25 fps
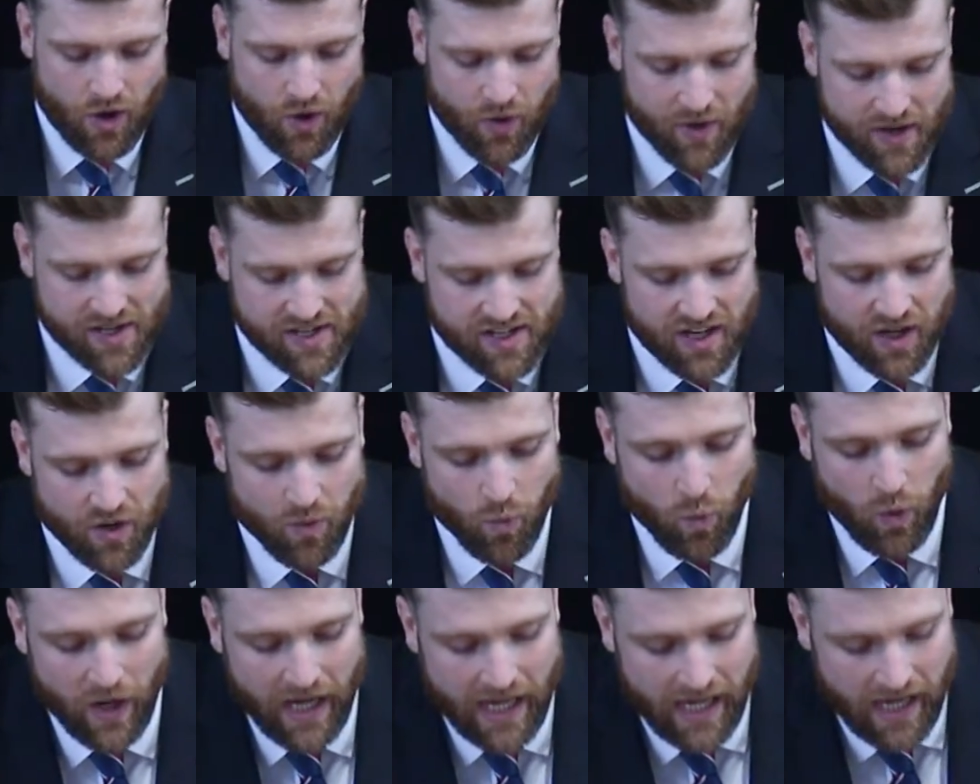
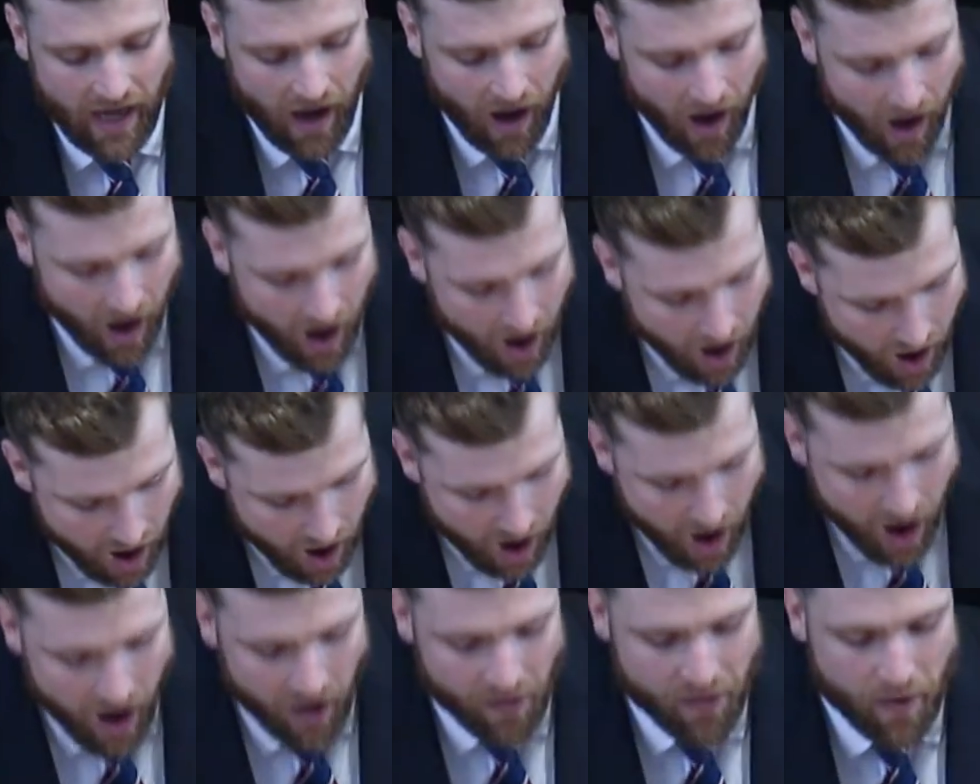Christian, we
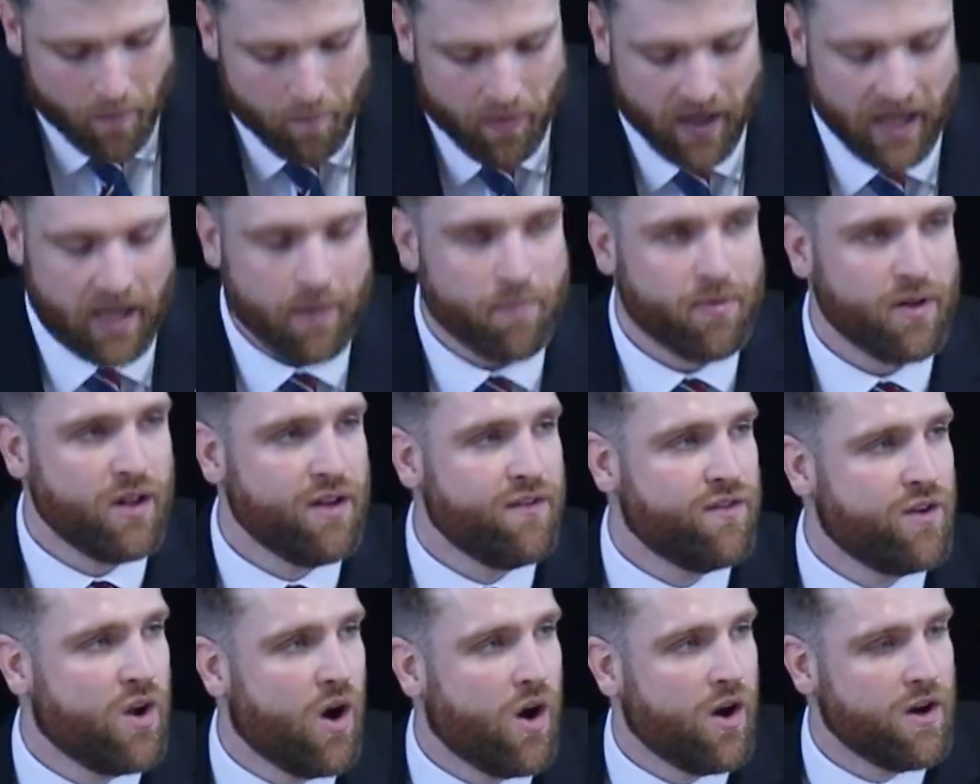are the
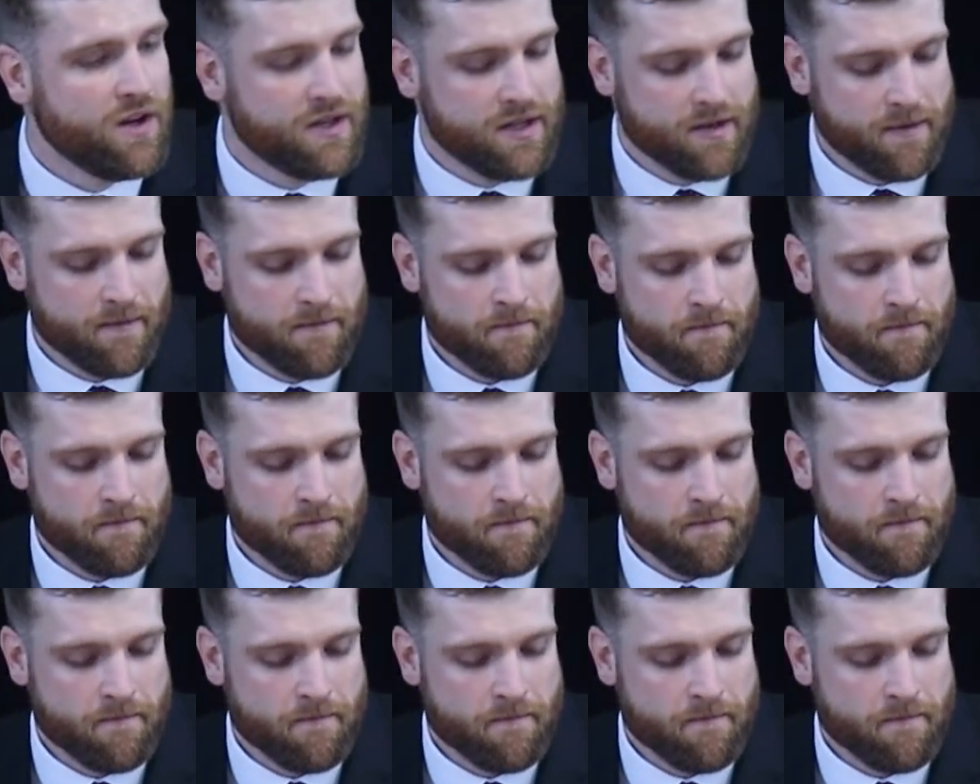people of God.